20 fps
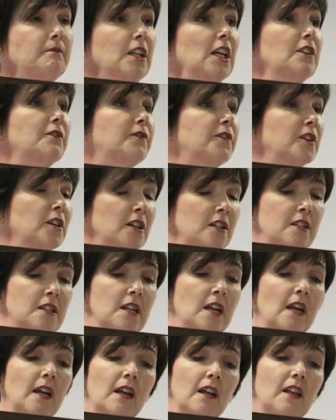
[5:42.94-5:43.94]
And for
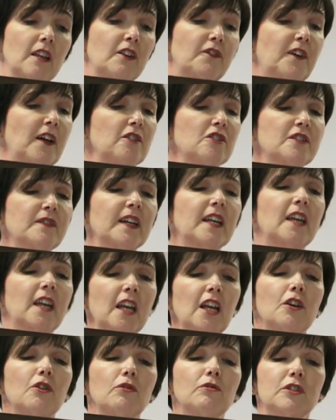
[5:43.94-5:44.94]
us, the fellows have a
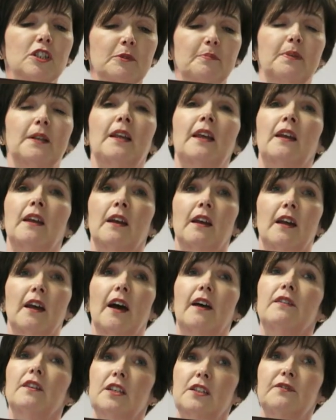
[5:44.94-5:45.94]
key role to play
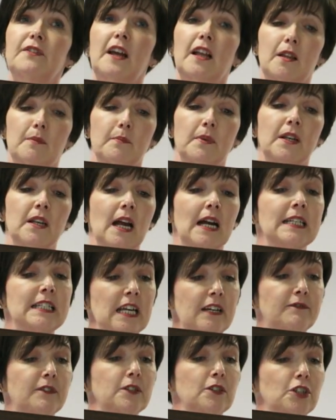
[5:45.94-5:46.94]
in the development
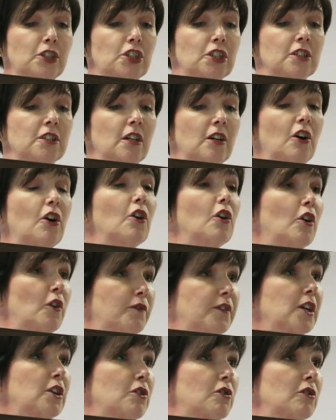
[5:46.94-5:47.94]
and evolution
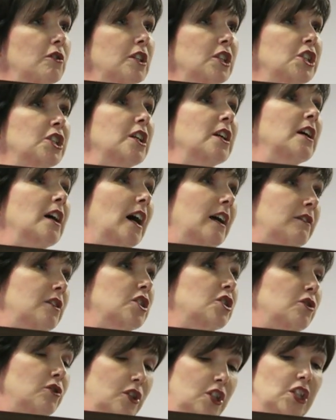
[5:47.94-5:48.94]
of the college and
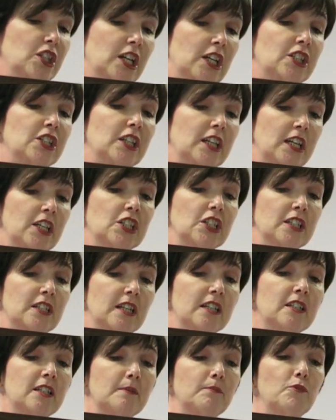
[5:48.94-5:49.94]
the Scottish education
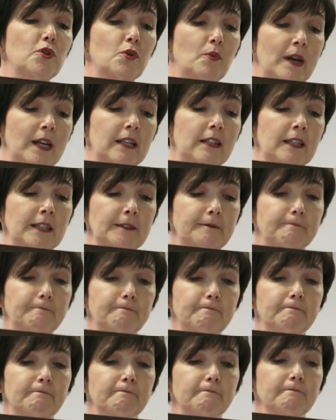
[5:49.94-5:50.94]
system more widely.
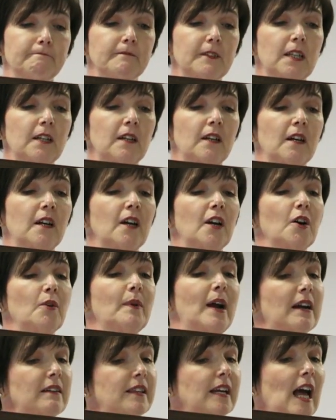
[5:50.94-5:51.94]

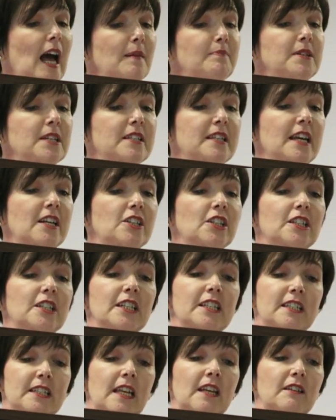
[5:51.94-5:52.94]
We heard the Cabinet
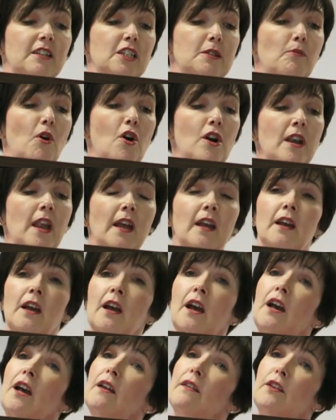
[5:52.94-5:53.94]
Secretary state this morning
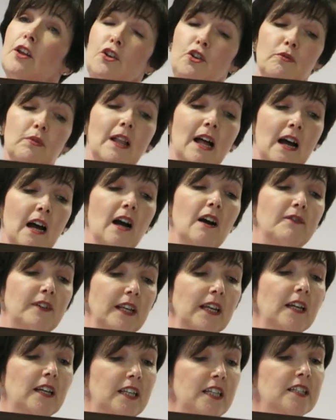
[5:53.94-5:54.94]
that you will have
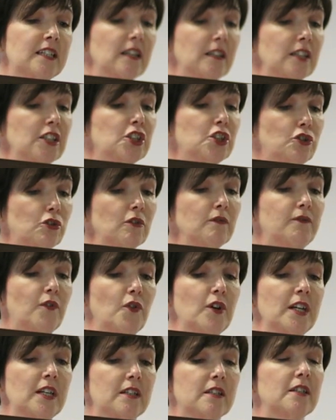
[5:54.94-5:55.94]
an increasingly strong
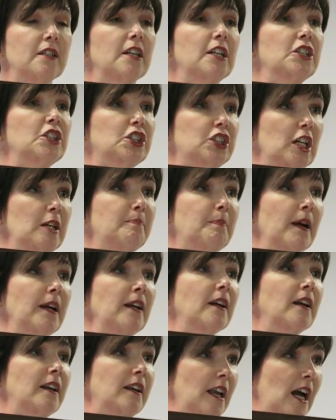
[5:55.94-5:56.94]
voice in
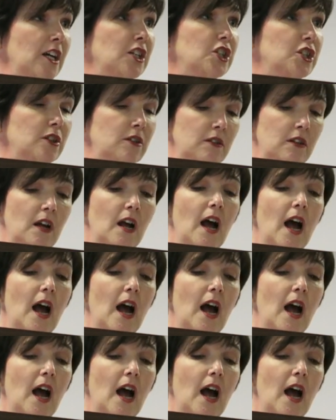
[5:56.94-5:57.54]
shaping national